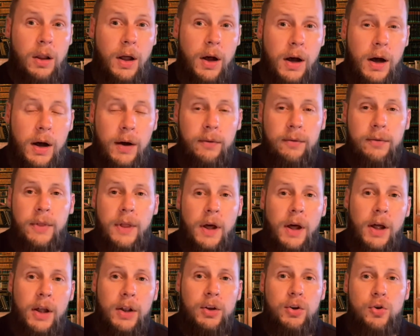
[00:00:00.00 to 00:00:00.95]
of
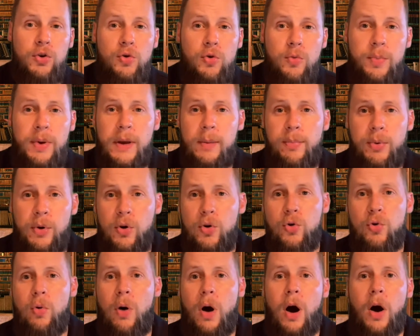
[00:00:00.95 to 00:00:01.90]
the new people
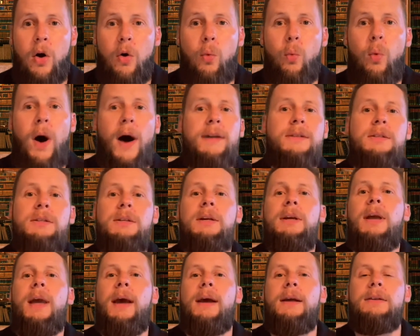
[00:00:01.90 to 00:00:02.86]
who are
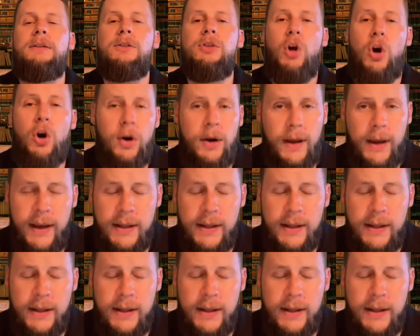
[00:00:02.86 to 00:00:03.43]
watching and turning in